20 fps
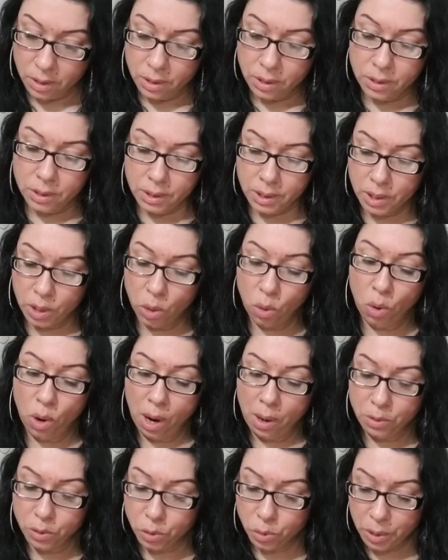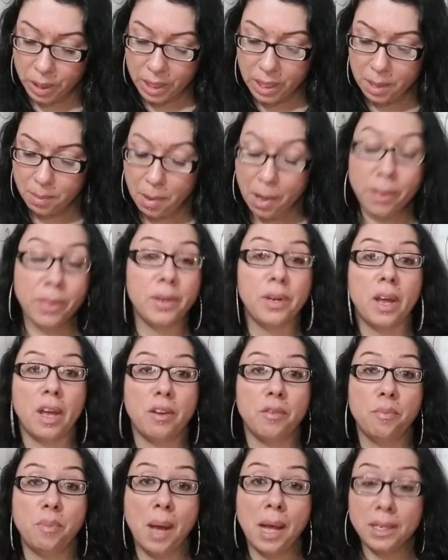So I was reading about the Knight
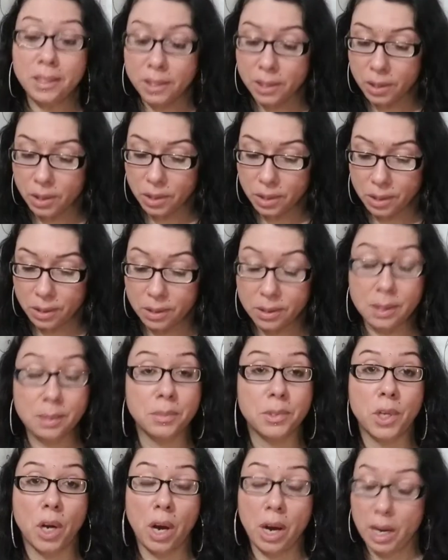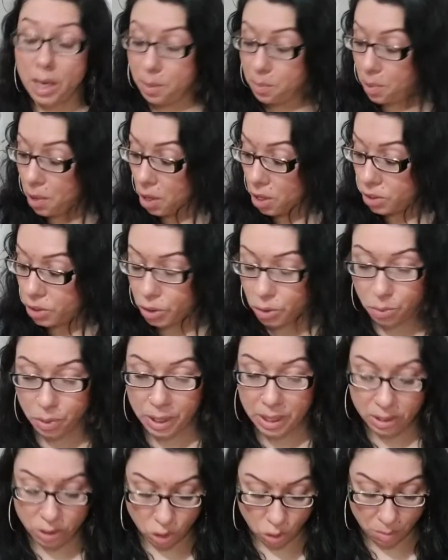of Pentacles. I'm sorry I had to pause your
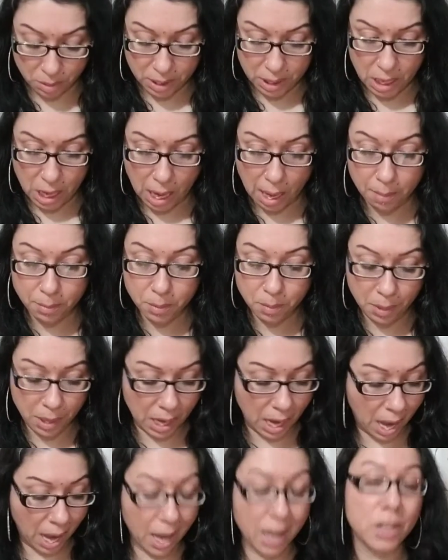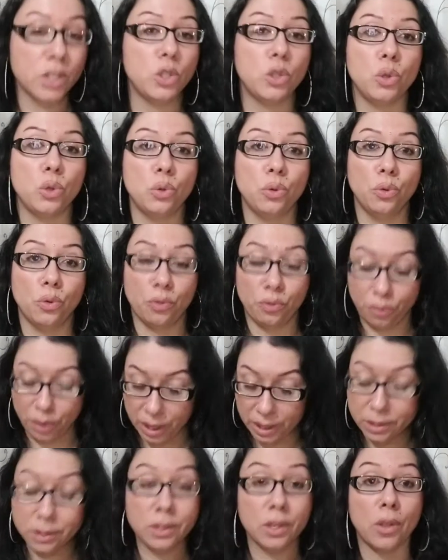reading so many times, but I had to
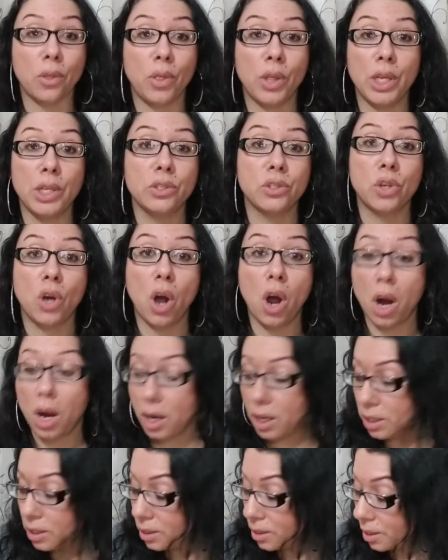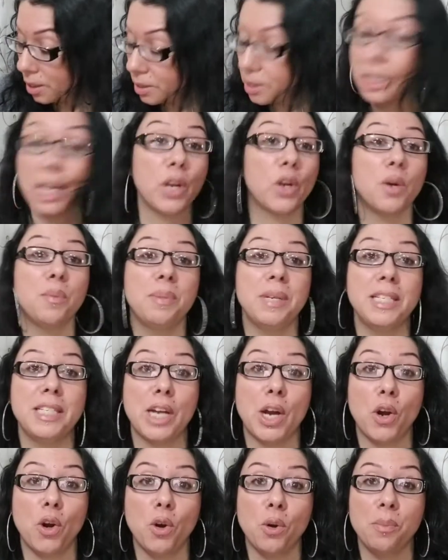fix these cards, the Sacred Bee
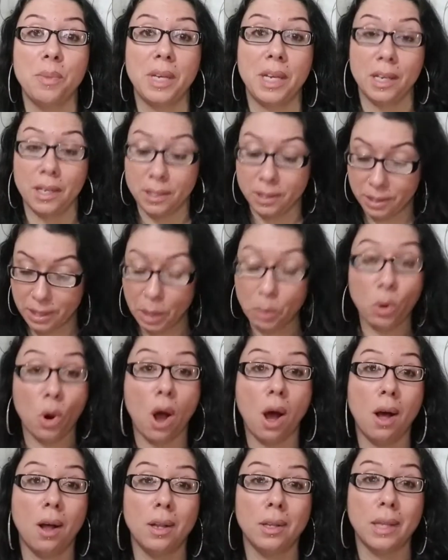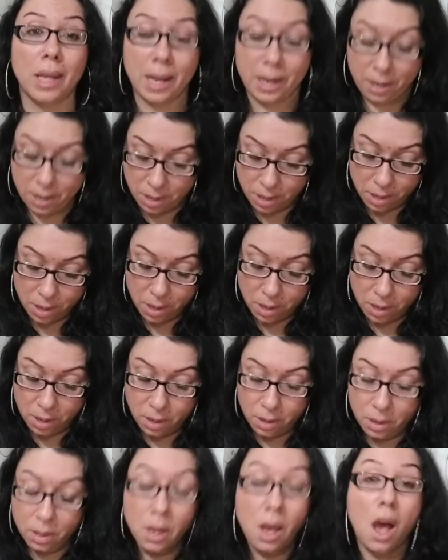Tarot, because they were all like
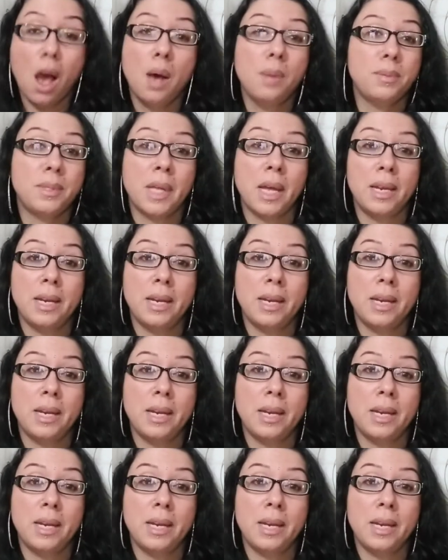upside